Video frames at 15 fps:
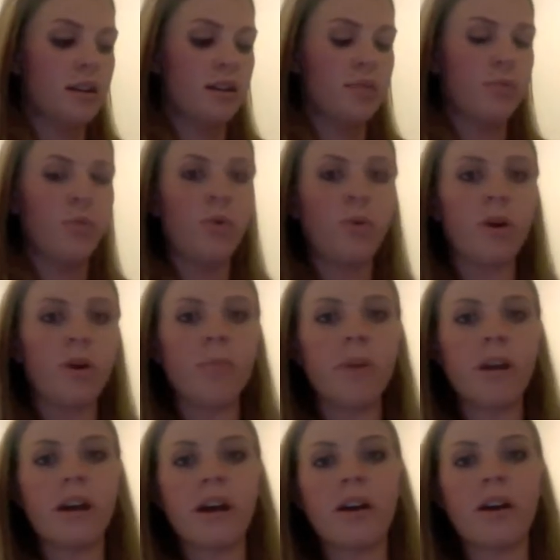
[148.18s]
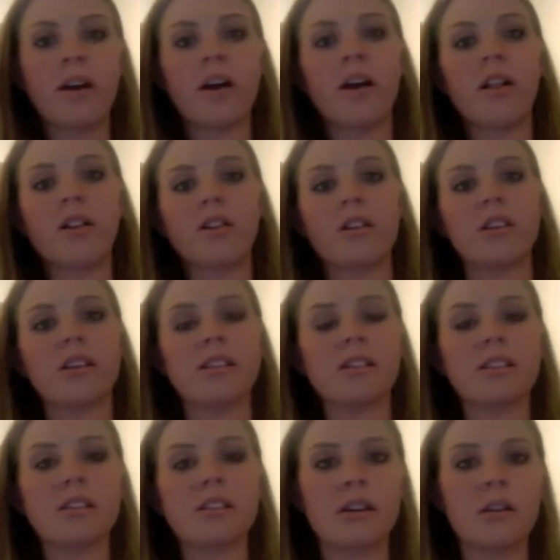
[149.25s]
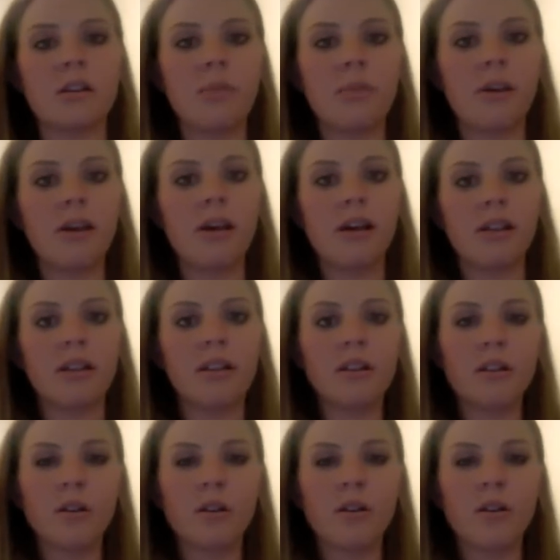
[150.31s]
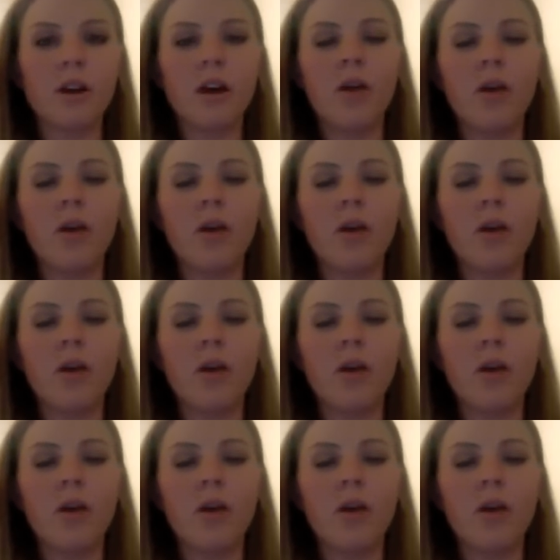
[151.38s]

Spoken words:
we want to pick out a color that's going to be a little,